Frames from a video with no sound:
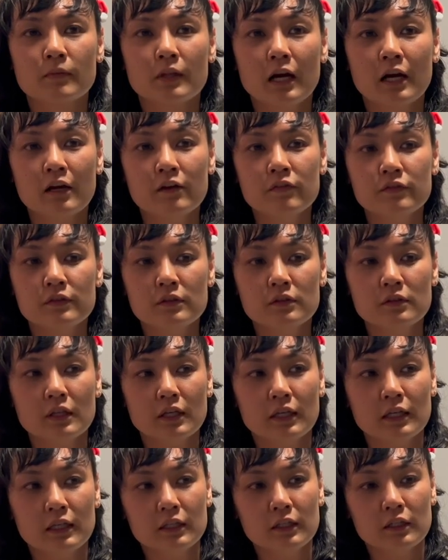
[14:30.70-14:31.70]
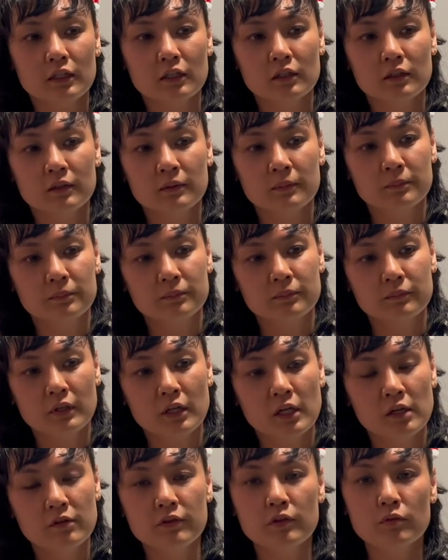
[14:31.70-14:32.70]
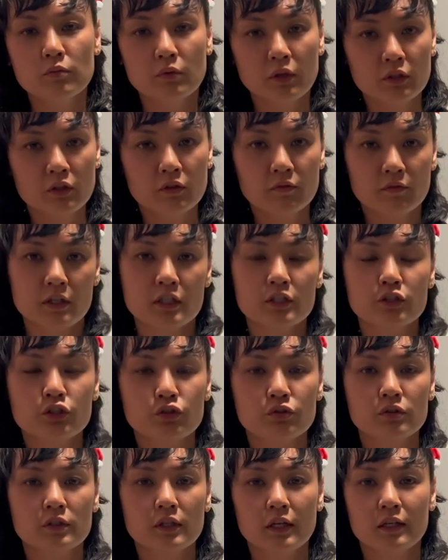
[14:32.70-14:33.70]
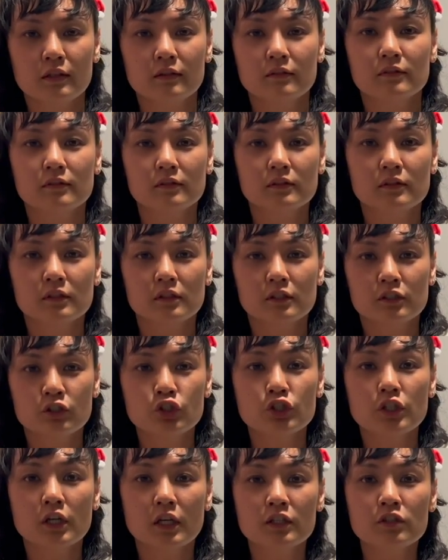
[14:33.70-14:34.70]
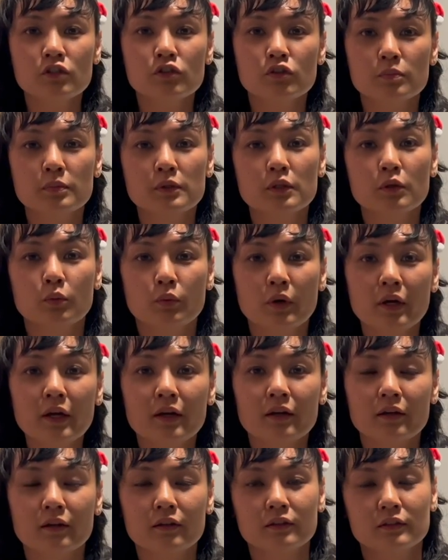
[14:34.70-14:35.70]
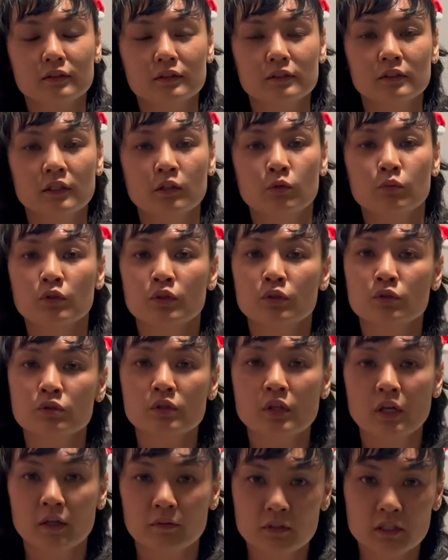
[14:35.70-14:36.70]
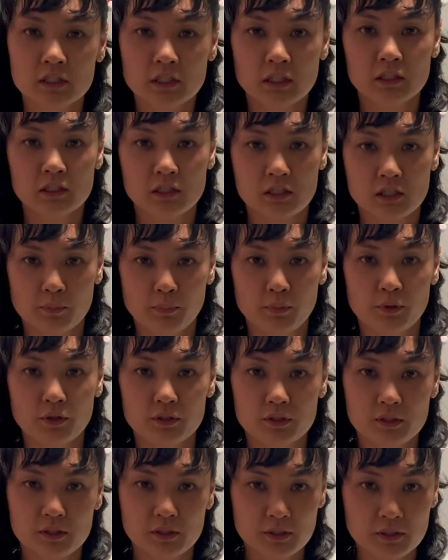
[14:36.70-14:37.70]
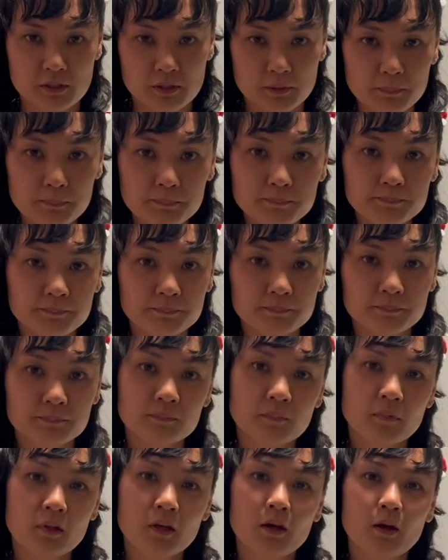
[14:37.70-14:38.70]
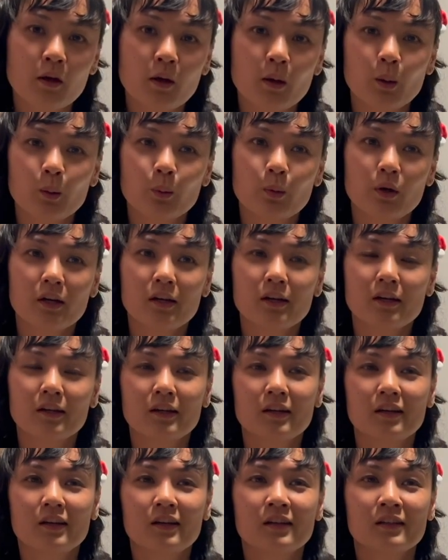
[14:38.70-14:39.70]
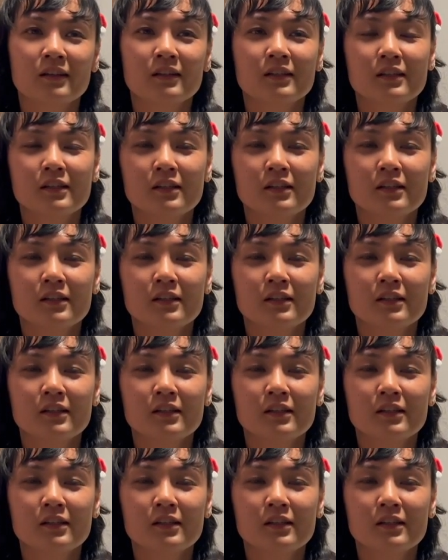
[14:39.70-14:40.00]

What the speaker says: I feel that every one of us should get a chance to be aware that we also have this kind of support system where